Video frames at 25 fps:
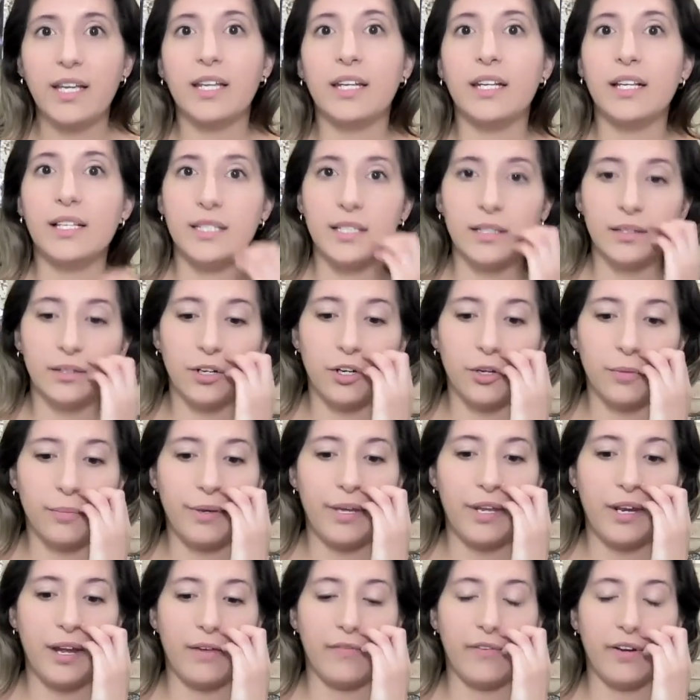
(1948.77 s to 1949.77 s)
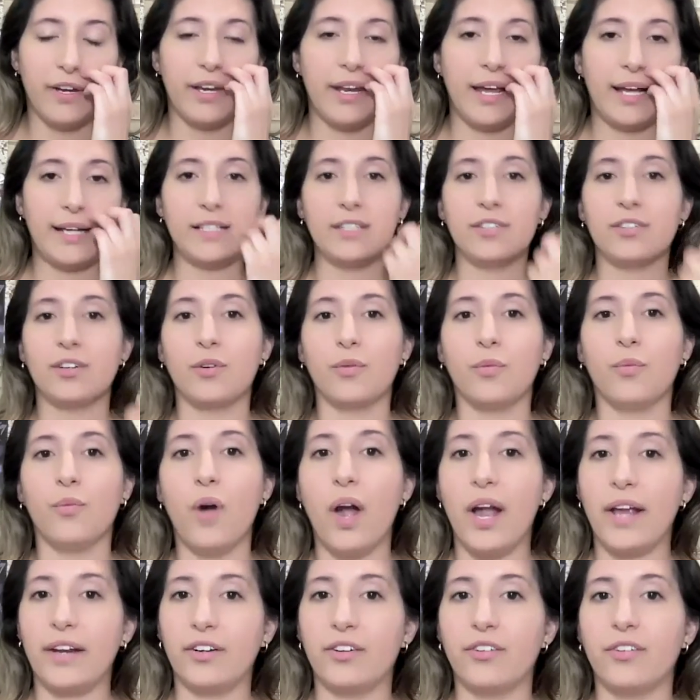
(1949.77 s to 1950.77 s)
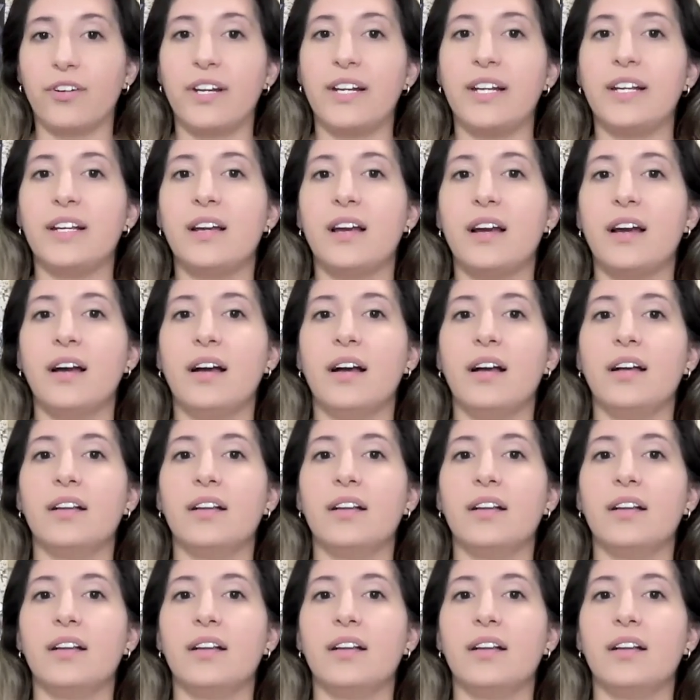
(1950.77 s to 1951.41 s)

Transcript: It is a little bit of a nicer winery,